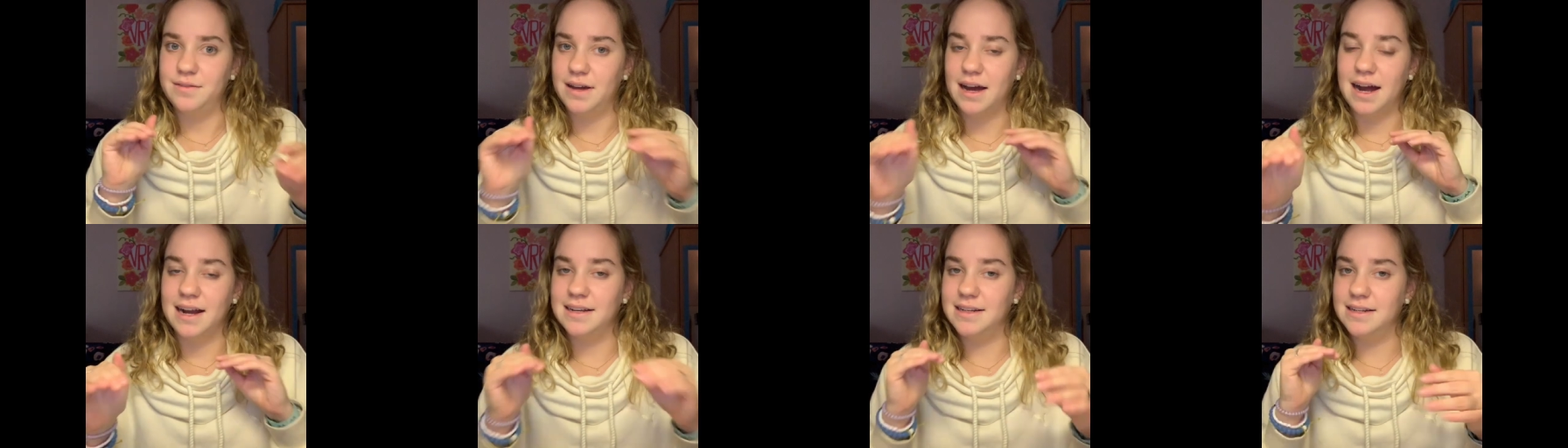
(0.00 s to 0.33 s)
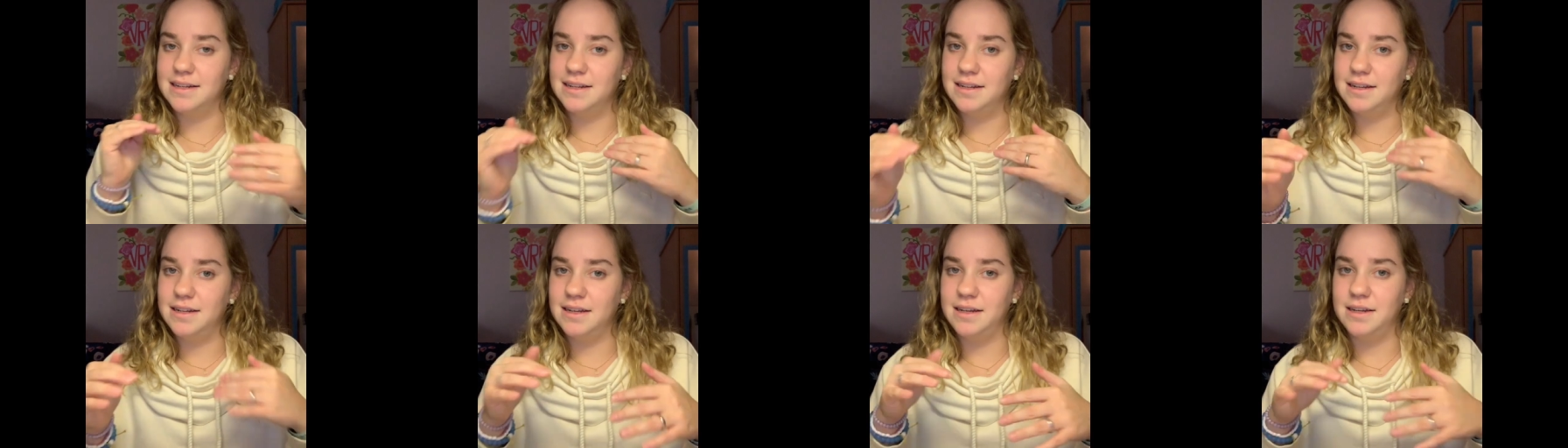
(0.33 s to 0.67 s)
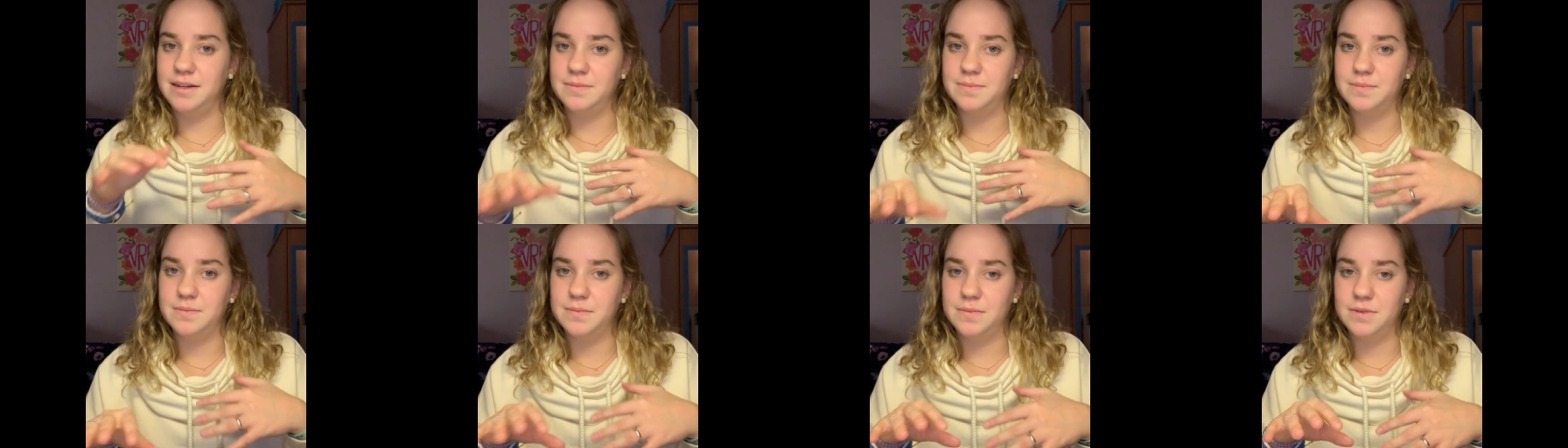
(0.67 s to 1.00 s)

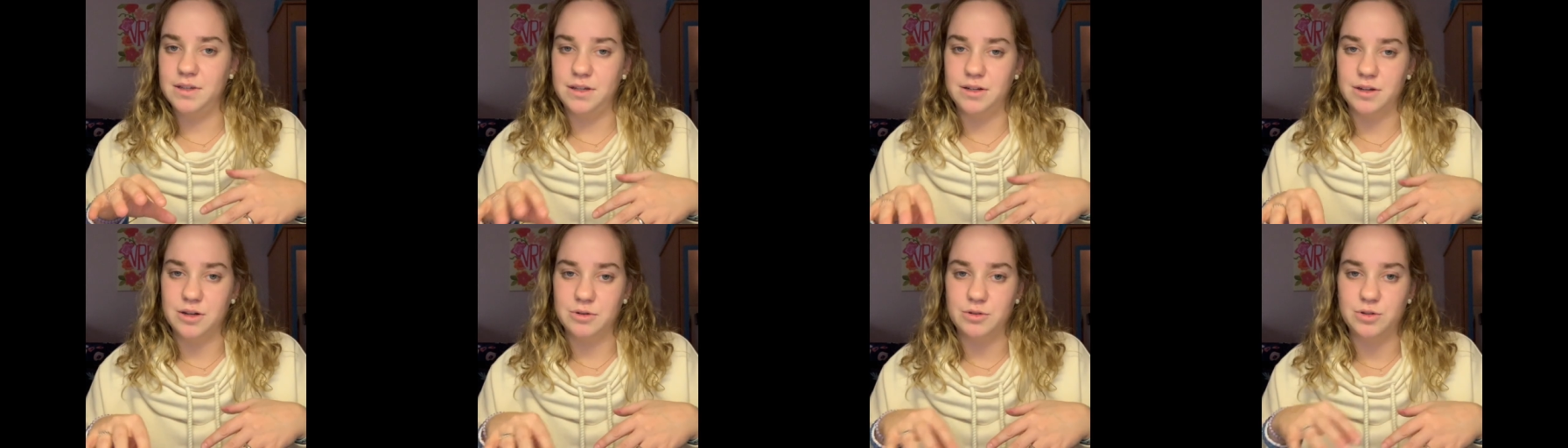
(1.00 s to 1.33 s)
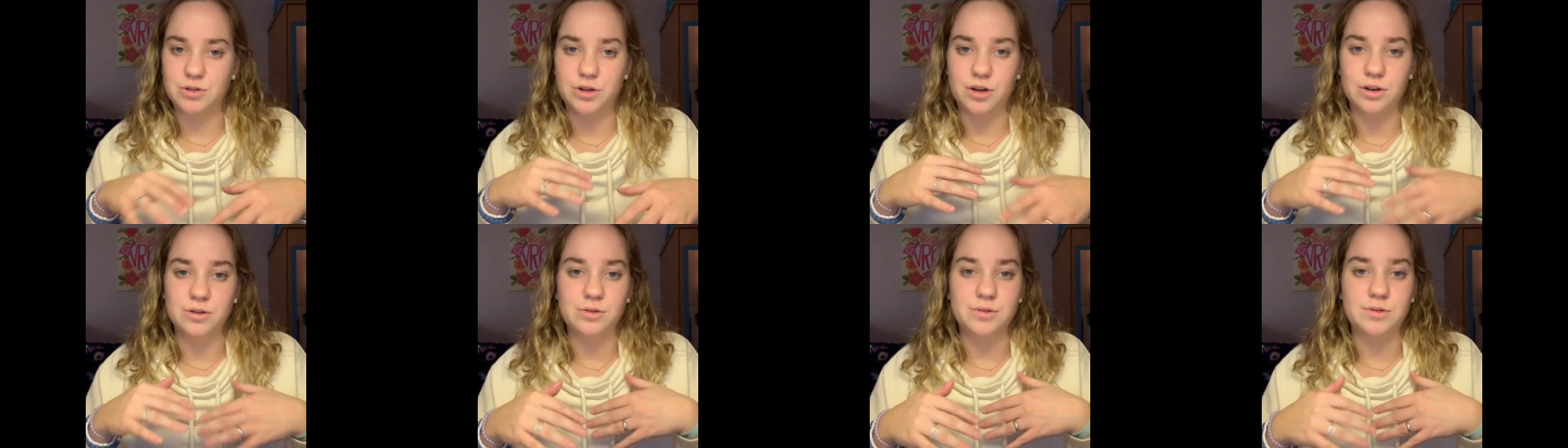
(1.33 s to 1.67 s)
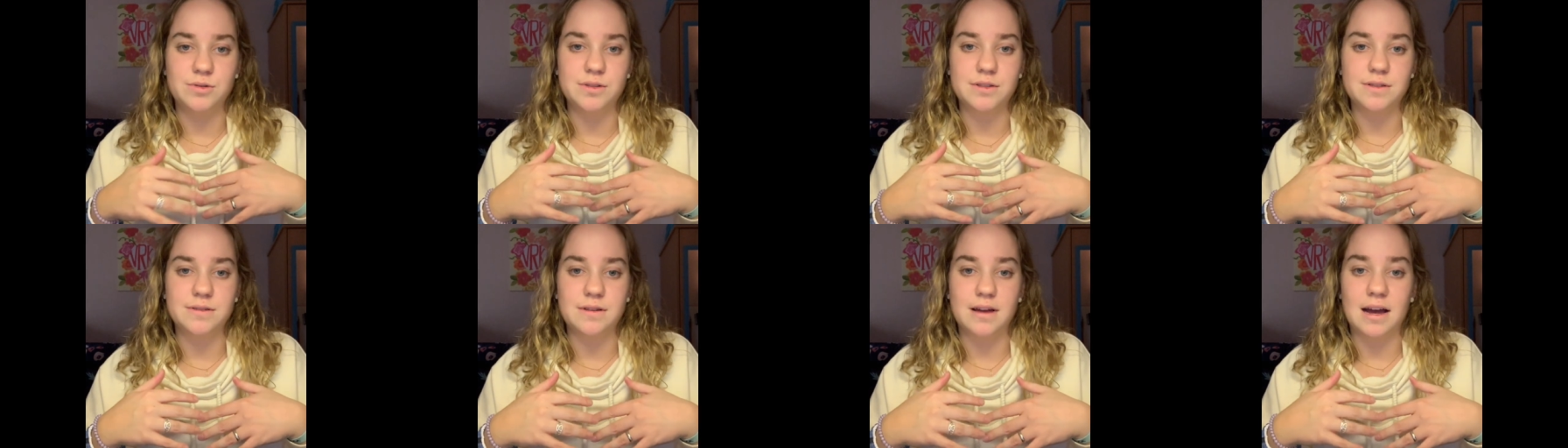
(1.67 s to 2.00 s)
identity, you know,
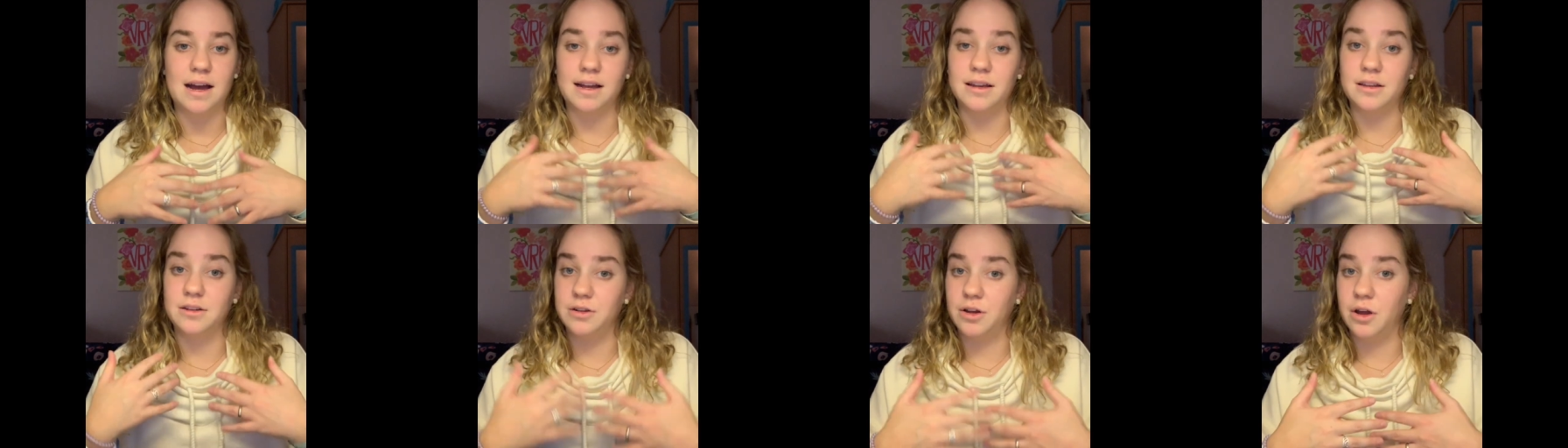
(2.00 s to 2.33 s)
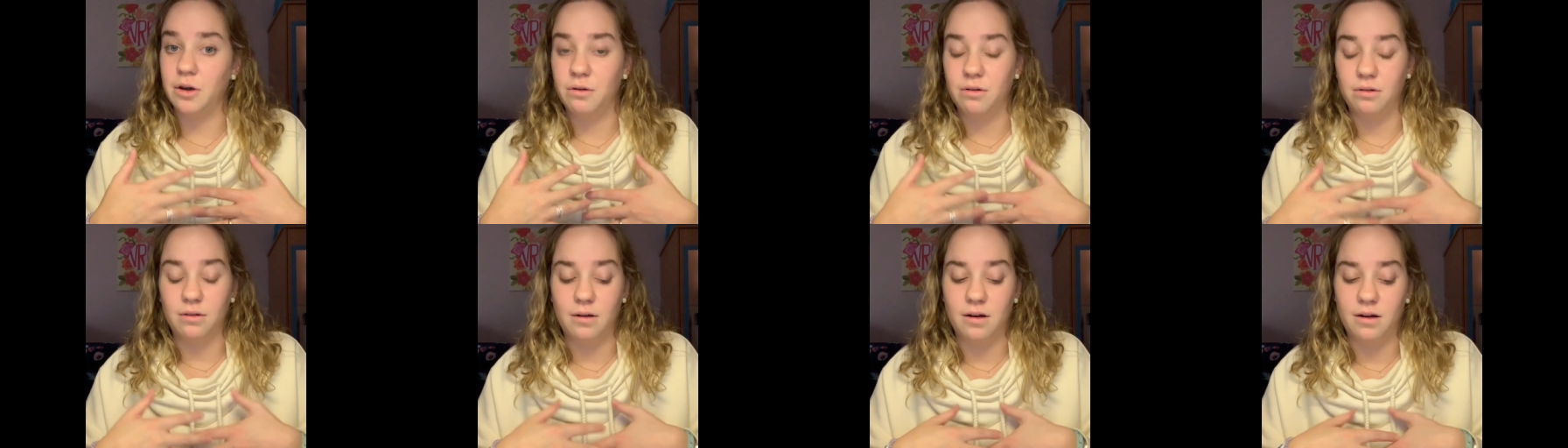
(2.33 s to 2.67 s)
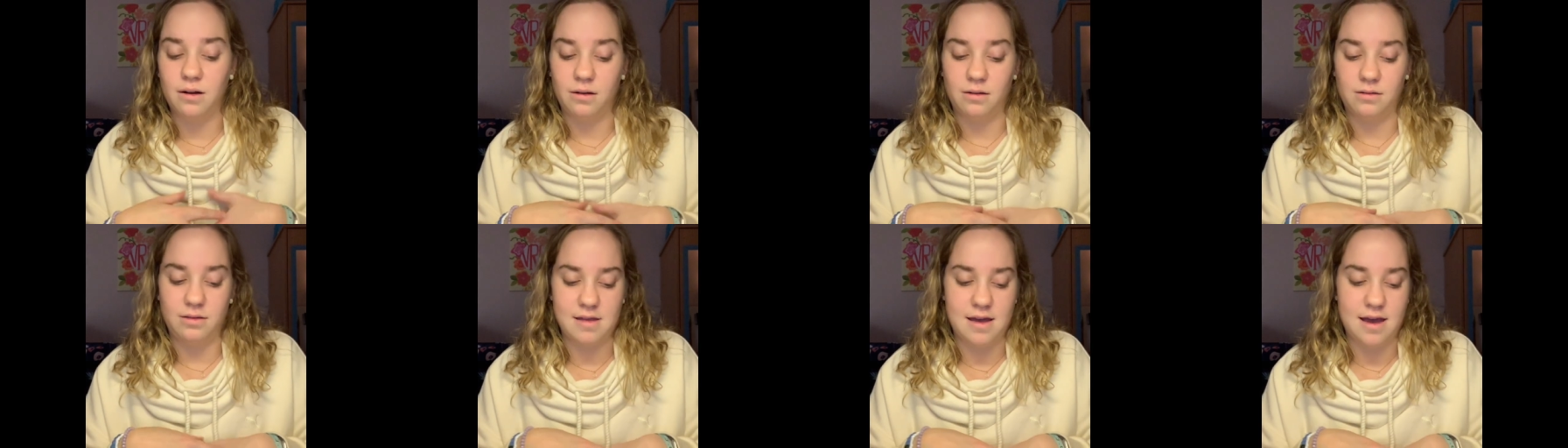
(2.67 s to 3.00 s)
struggles, I can go a
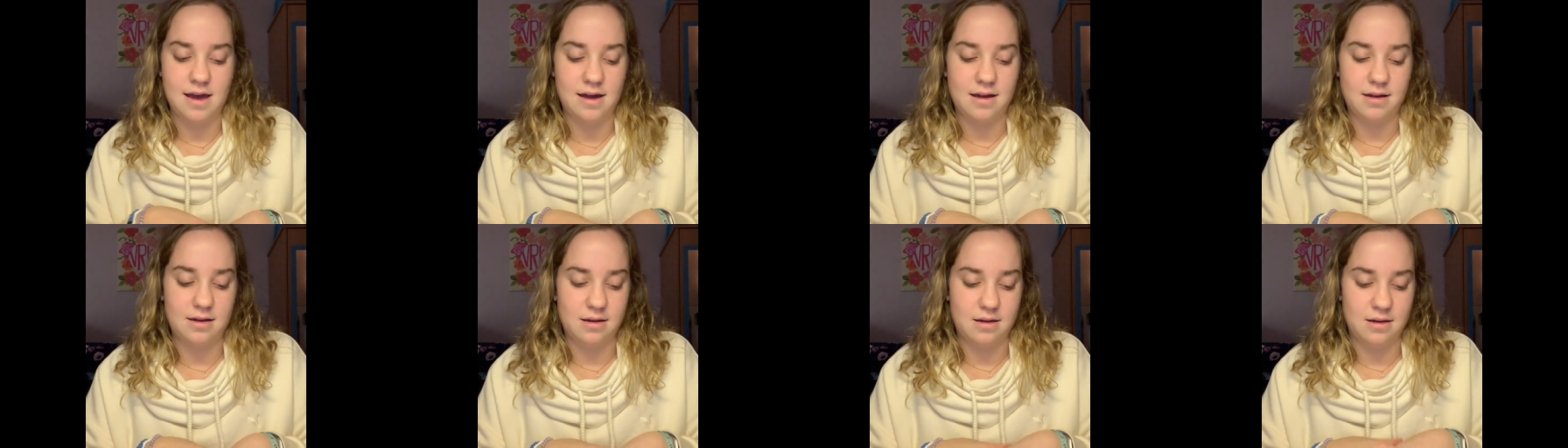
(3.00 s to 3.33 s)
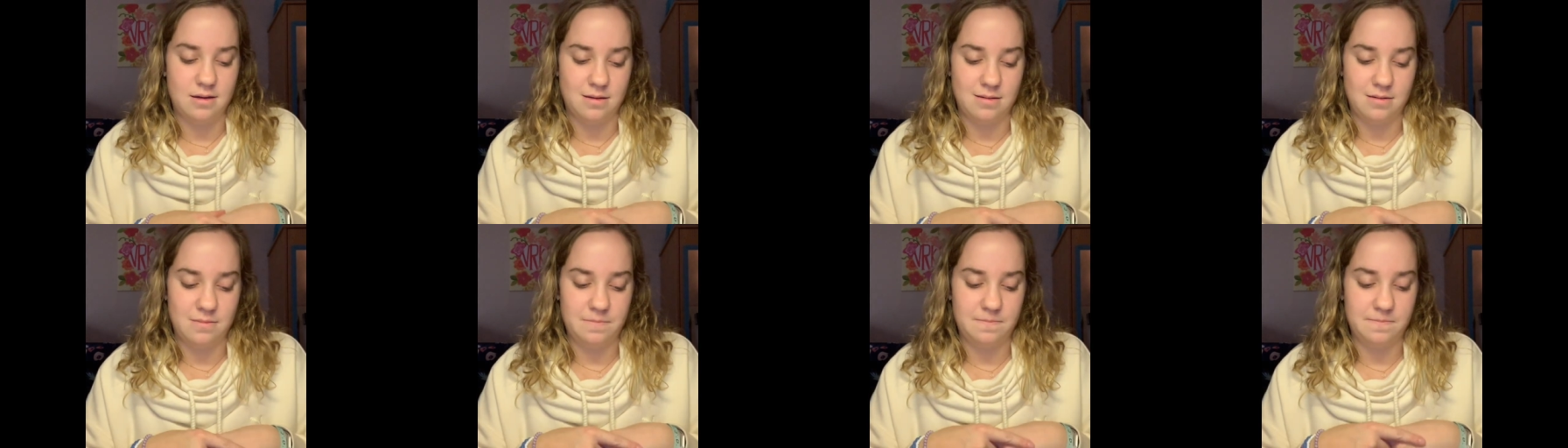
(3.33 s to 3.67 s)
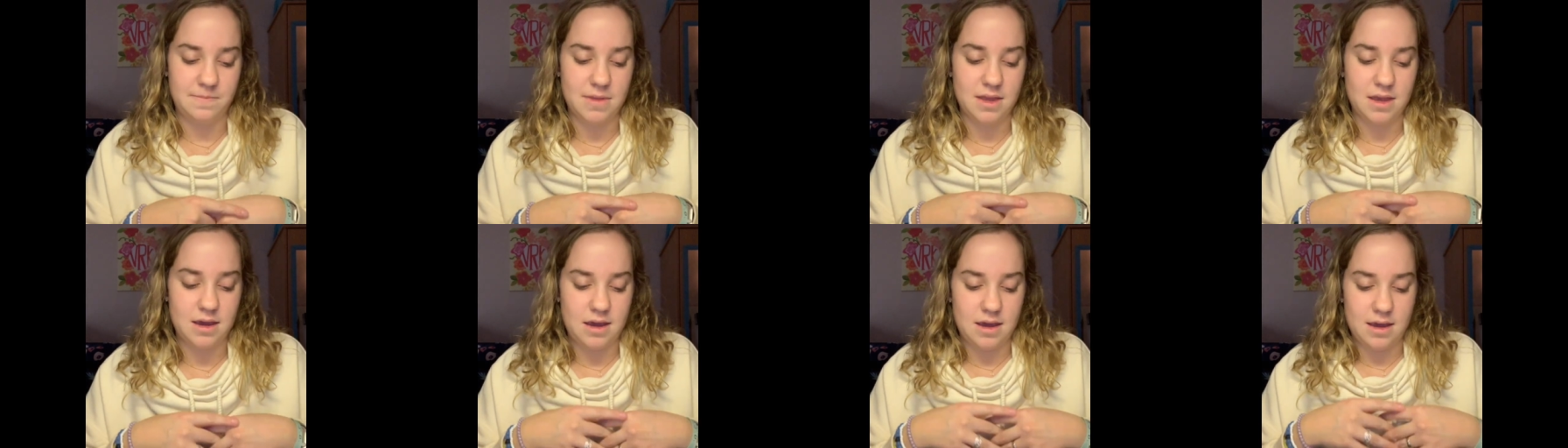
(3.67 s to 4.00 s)
lot on that.
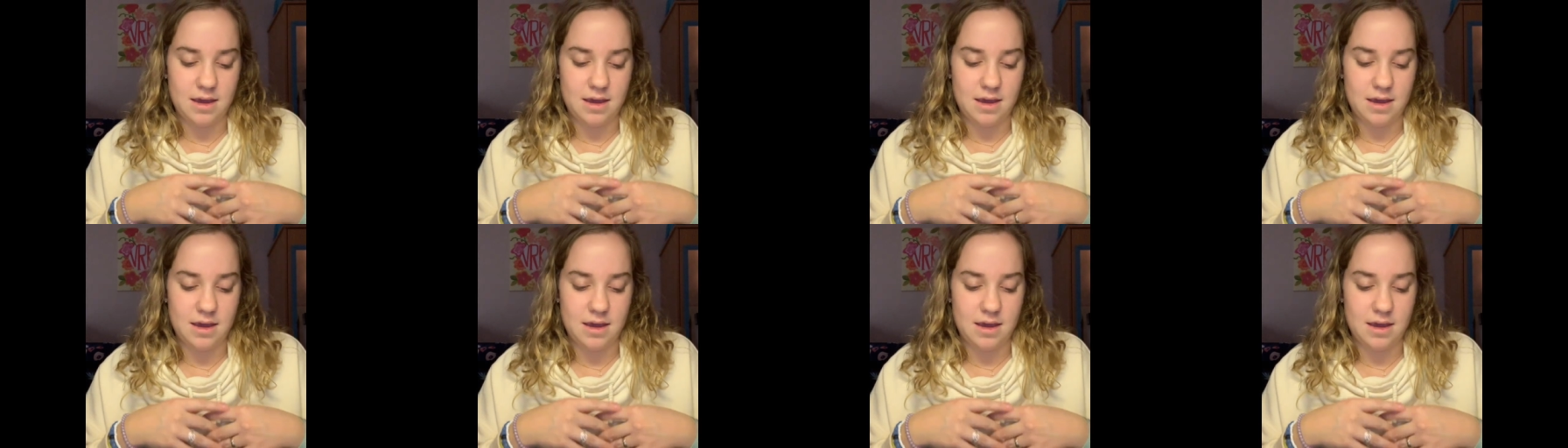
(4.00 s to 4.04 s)
Um,